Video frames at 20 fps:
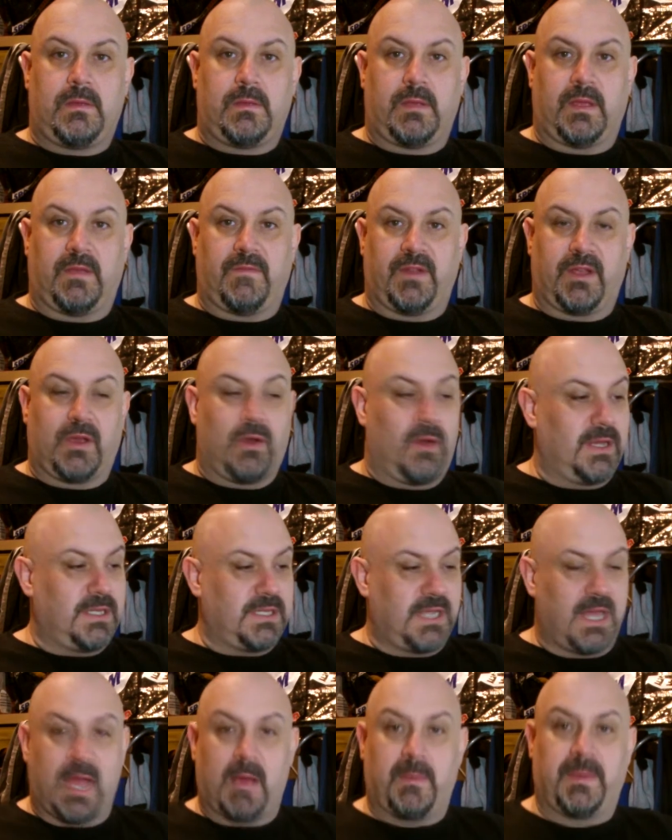Evening
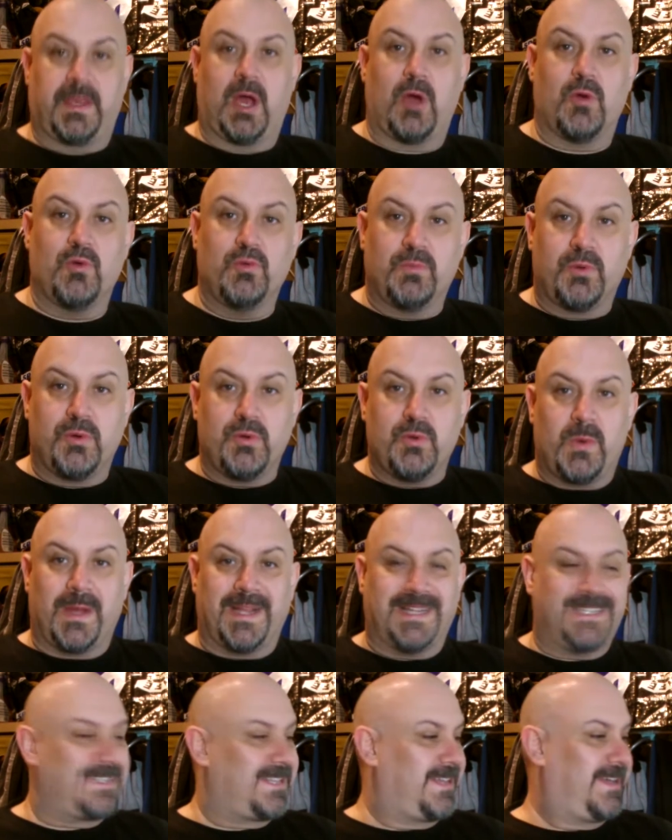guys, happy Homebrew
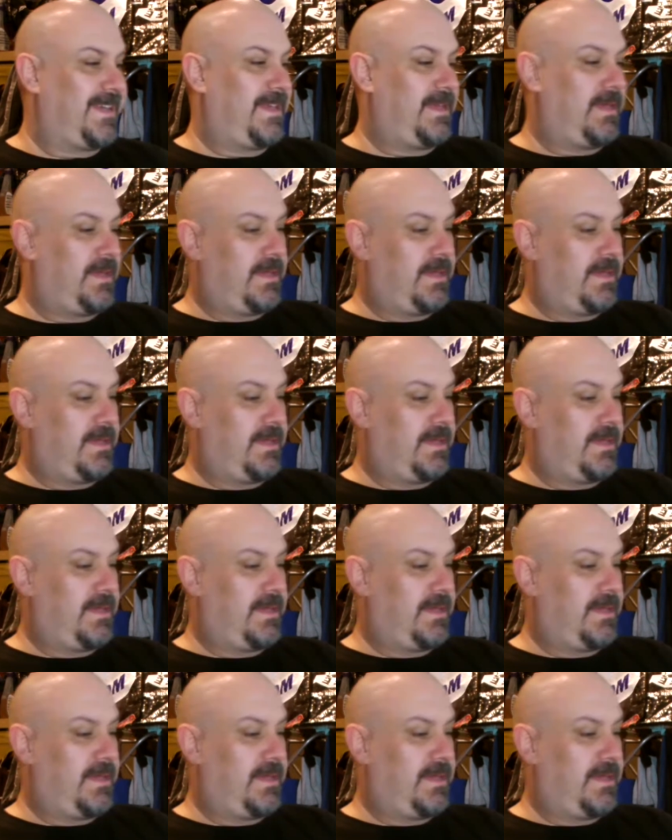Wednesday.